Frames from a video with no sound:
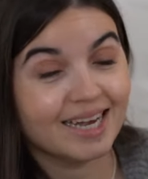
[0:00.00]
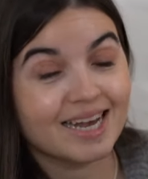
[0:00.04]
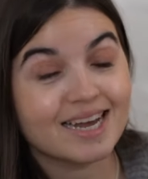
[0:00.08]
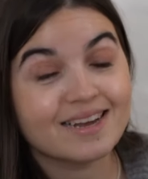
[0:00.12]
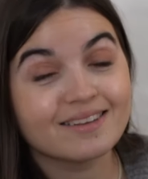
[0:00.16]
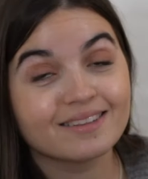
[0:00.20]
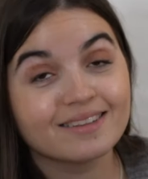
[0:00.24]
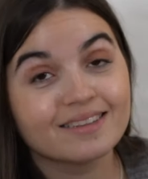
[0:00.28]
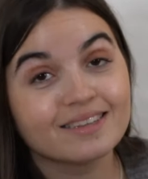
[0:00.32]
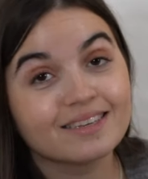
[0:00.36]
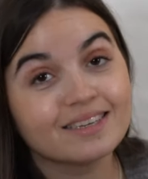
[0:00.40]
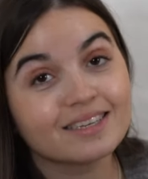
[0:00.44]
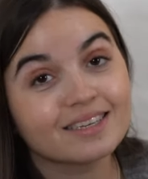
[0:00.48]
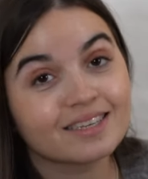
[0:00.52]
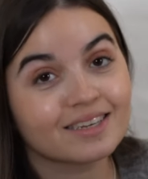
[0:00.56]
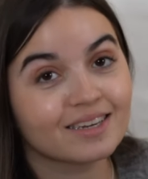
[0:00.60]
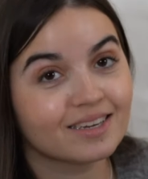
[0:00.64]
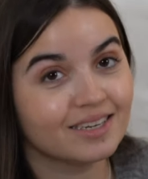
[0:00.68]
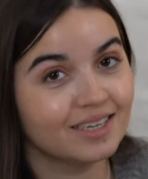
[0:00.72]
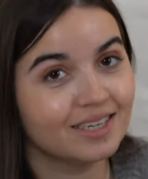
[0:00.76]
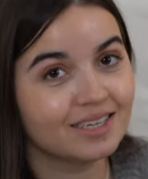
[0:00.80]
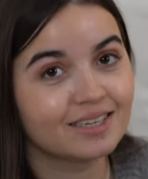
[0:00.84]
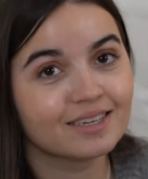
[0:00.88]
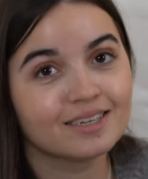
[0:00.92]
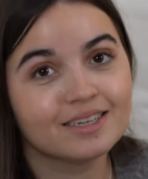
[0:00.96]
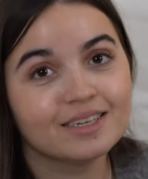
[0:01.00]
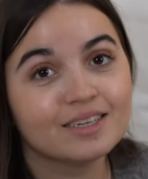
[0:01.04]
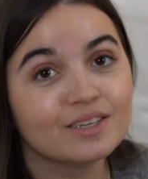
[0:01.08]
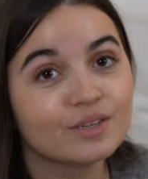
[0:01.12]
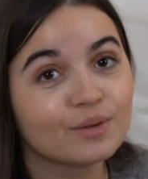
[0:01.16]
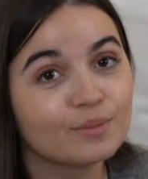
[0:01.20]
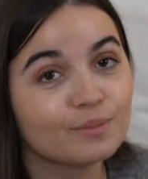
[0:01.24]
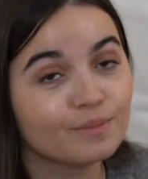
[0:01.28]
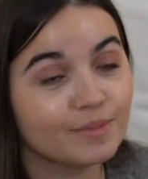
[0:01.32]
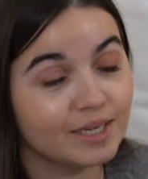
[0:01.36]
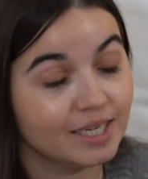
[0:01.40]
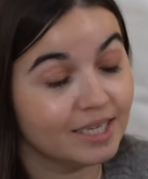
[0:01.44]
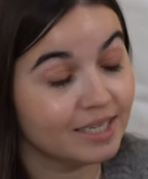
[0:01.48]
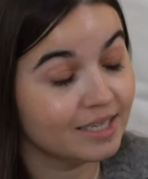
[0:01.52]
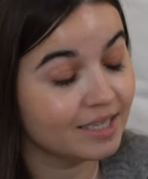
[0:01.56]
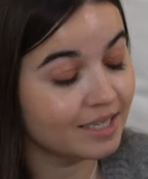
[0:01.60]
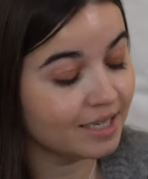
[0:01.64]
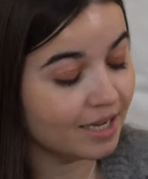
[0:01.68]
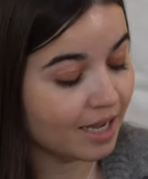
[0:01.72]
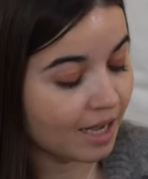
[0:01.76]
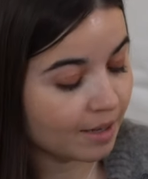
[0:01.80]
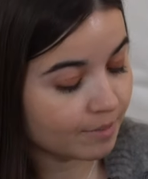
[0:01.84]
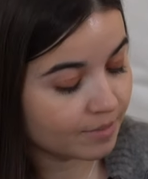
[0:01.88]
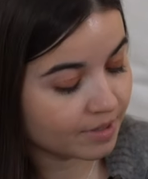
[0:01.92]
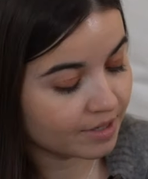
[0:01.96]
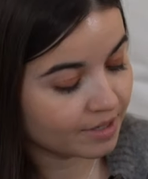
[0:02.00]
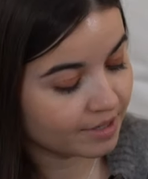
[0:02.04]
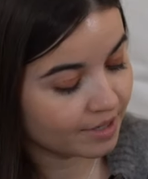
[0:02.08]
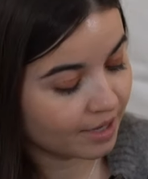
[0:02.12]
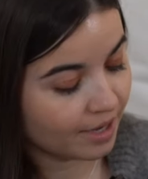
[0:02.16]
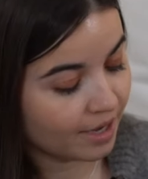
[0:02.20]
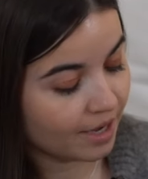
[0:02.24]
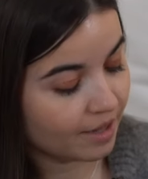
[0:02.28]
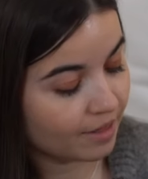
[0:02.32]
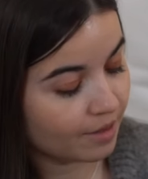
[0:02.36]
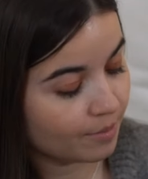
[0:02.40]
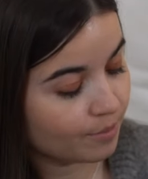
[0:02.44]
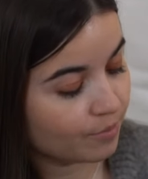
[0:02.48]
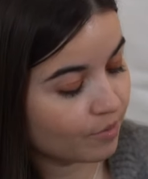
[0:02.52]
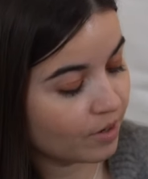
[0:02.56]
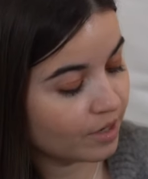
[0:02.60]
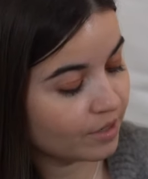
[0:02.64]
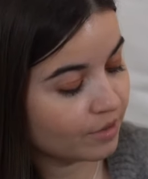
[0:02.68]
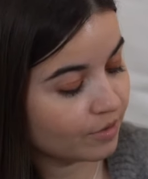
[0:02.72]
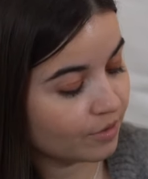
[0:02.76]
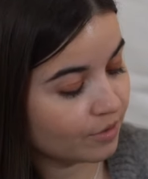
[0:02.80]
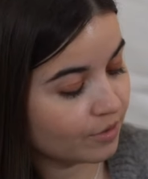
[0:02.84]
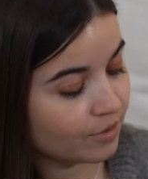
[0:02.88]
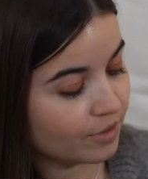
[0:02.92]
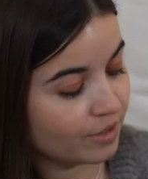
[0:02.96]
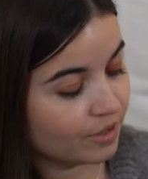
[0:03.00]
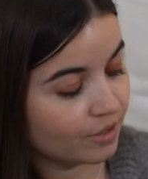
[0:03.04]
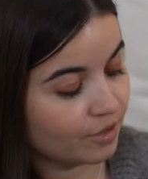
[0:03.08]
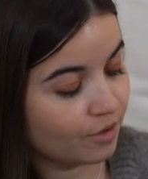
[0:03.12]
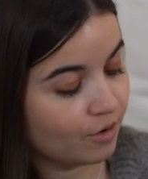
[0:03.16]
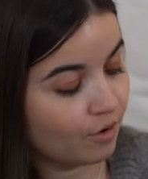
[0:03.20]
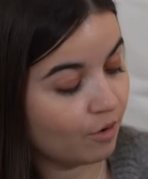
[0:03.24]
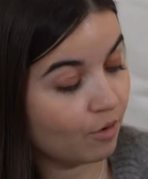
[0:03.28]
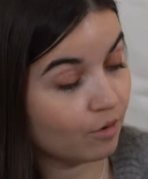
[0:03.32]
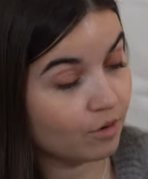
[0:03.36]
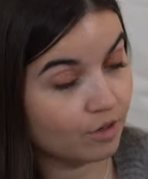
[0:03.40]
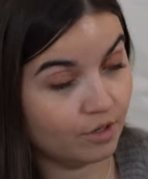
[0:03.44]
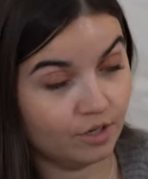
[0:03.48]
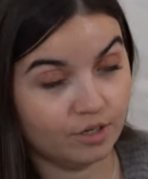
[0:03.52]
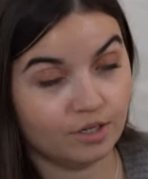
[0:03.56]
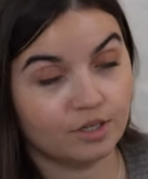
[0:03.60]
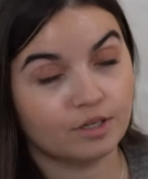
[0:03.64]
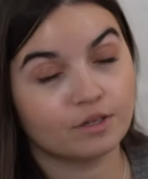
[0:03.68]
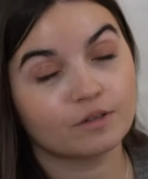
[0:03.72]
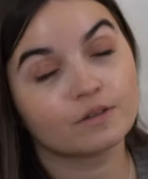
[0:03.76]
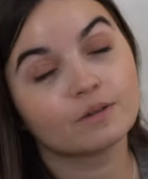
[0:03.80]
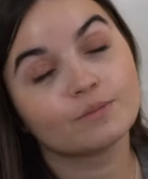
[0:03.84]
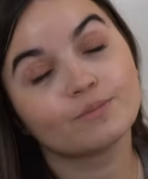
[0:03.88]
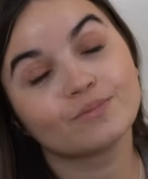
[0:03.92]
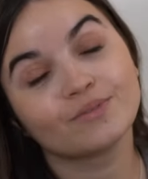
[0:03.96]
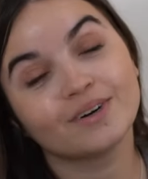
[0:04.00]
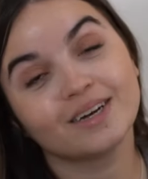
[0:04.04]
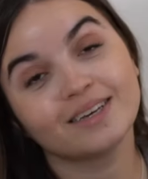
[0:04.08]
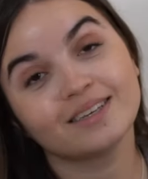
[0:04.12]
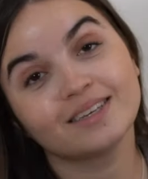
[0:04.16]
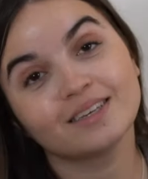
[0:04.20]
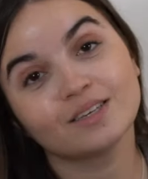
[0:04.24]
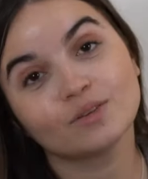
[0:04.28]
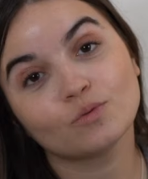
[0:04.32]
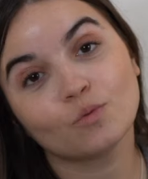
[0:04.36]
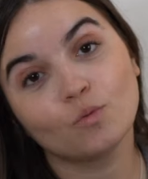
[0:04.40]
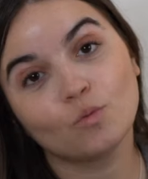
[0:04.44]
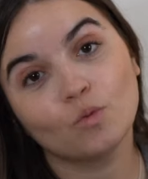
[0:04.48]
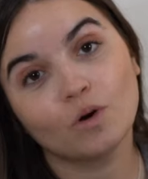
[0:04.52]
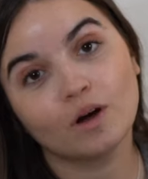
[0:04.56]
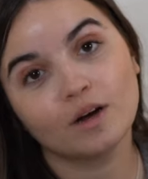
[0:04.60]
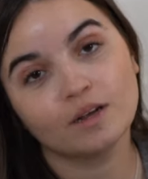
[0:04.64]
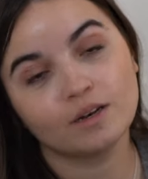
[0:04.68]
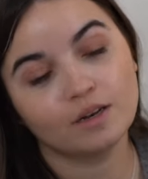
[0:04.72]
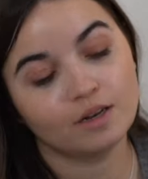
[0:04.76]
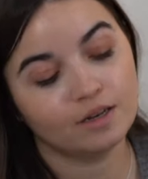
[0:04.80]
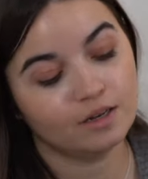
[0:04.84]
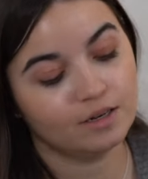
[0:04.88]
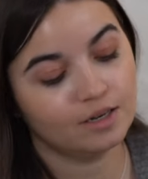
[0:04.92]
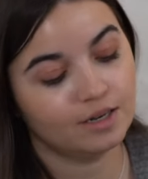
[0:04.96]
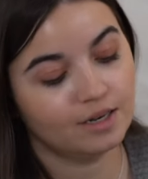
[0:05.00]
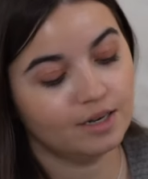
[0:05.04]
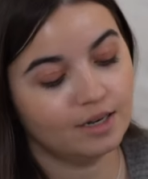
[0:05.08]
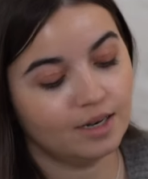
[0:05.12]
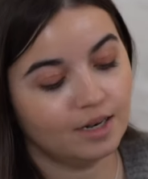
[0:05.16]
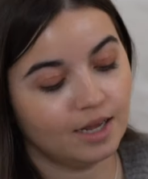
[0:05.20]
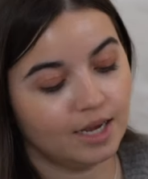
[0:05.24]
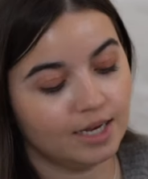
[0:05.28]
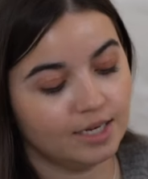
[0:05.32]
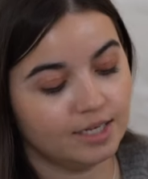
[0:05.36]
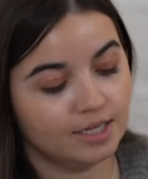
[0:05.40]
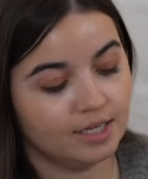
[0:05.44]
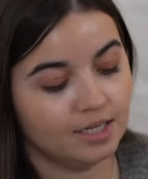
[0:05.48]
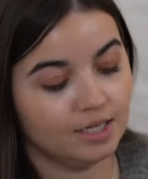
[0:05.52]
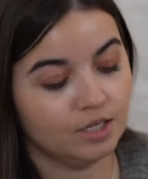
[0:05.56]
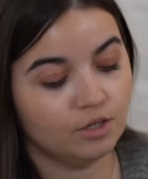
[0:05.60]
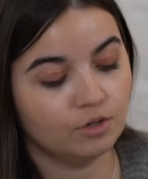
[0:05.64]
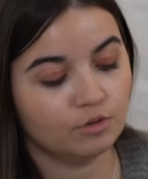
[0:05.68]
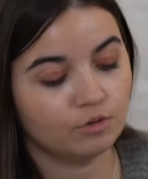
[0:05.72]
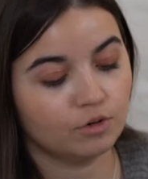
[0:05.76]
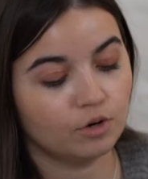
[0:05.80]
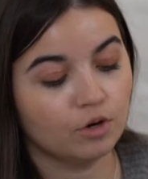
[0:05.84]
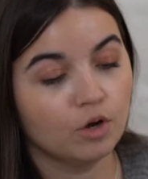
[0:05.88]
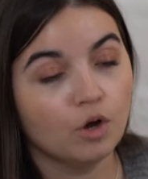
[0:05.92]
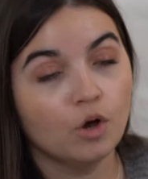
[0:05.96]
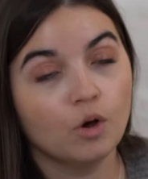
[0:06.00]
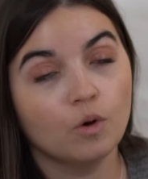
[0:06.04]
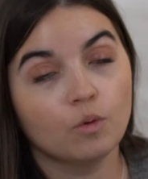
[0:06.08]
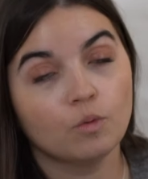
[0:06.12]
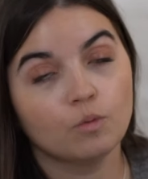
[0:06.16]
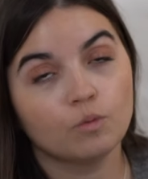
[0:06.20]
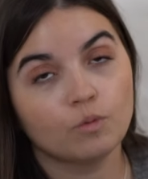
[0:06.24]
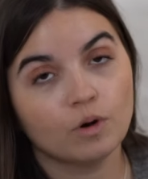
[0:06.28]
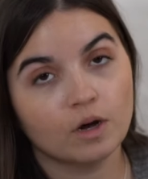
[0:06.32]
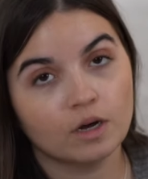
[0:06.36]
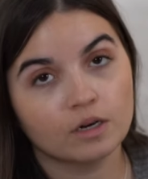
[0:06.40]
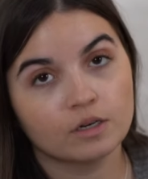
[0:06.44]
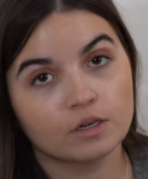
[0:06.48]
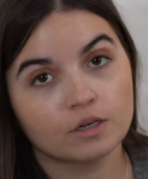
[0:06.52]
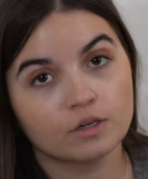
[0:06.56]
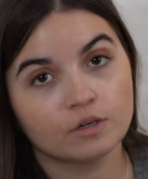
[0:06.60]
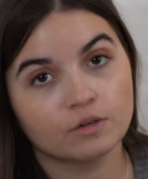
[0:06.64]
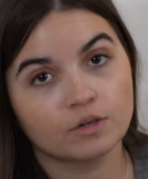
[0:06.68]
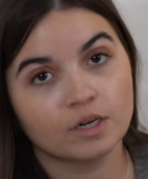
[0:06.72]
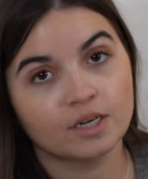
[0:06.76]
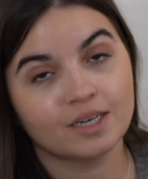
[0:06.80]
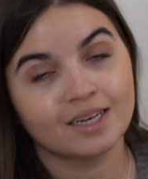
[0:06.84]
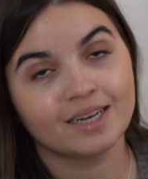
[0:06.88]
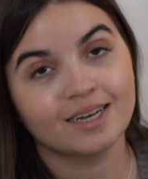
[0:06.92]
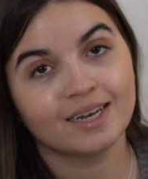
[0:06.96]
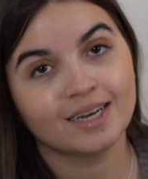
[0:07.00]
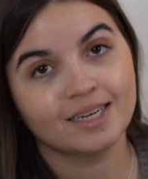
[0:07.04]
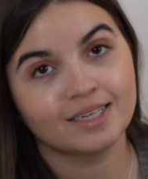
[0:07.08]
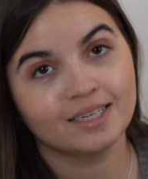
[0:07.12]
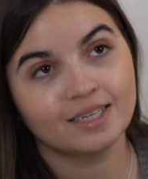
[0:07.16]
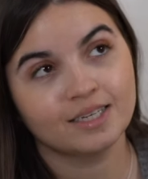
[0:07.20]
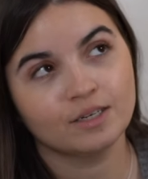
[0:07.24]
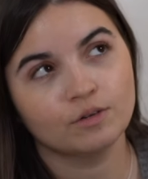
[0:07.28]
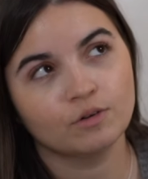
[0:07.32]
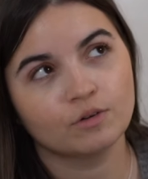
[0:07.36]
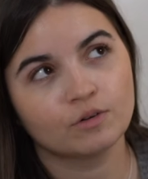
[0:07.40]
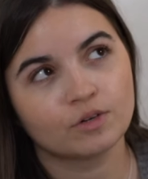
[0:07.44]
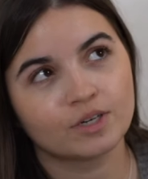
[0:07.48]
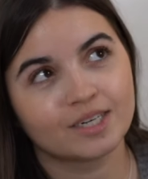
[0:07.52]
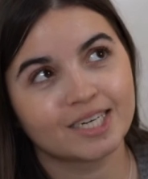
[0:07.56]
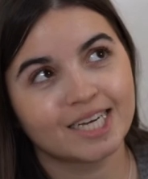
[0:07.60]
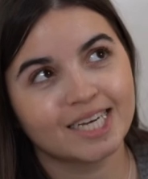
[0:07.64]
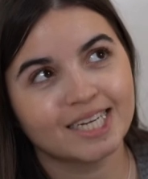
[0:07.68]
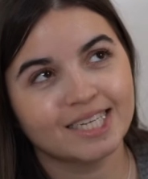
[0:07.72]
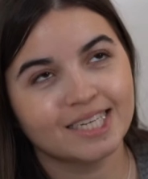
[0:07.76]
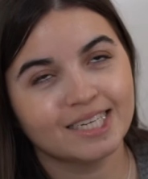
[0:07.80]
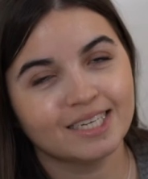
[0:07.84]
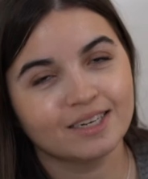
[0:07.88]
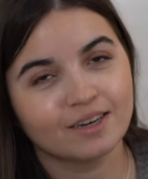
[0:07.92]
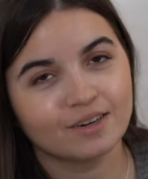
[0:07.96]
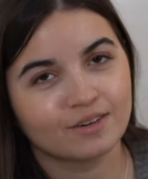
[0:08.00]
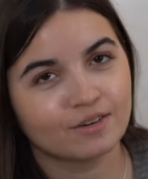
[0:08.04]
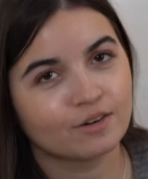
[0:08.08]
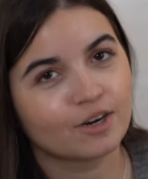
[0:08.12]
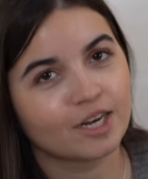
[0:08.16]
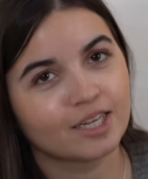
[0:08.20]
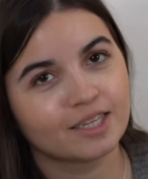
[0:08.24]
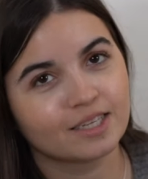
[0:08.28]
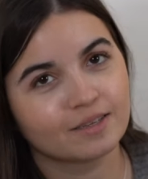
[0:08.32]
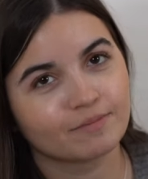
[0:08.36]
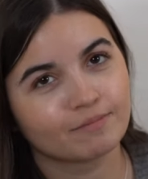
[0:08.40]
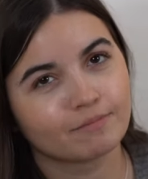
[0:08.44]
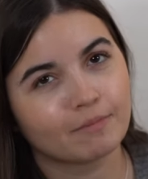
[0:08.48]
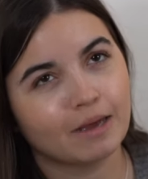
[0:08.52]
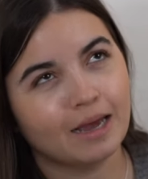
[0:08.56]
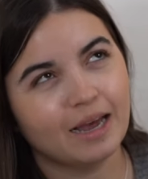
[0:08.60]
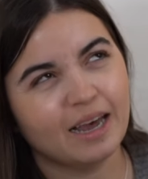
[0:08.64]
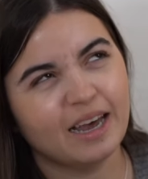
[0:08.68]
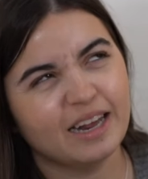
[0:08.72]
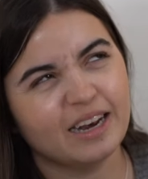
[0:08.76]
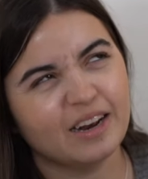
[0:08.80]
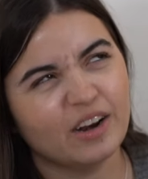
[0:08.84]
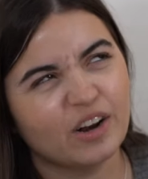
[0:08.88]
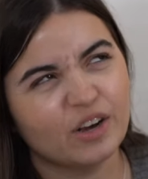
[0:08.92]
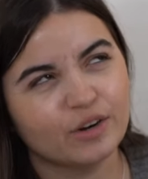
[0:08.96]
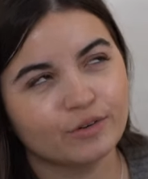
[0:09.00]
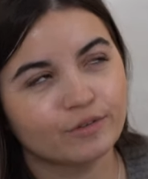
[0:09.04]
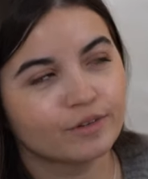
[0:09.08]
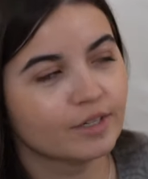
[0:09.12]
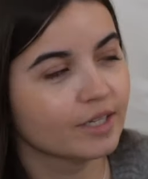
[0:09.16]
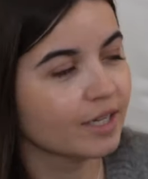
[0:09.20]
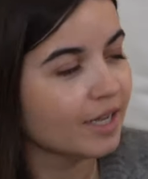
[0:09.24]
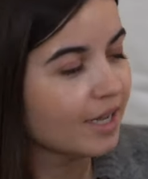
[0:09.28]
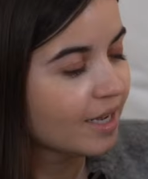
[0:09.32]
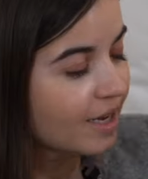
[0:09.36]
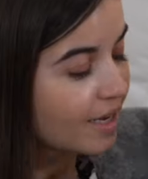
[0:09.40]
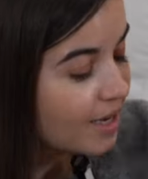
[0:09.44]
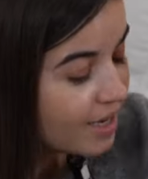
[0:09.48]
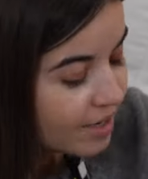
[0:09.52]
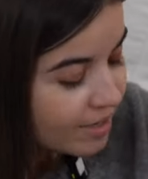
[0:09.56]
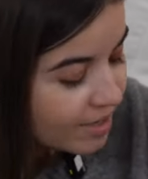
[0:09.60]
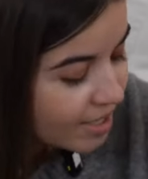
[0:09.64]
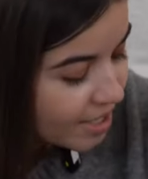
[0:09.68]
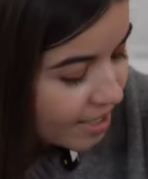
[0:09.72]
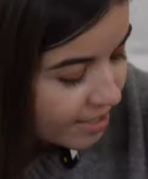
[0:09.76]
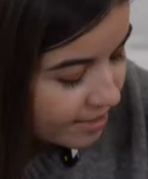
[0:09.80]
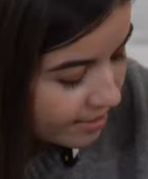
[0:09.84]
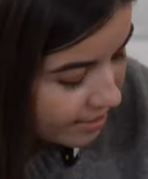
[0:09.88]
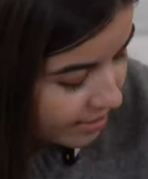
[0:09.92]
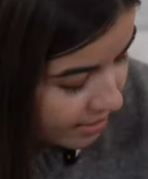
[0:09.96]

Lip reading: this condition is amazing, I must say, and the price also is gorgeous. The price is 190 euro, 190 or 1900. I don't know. It's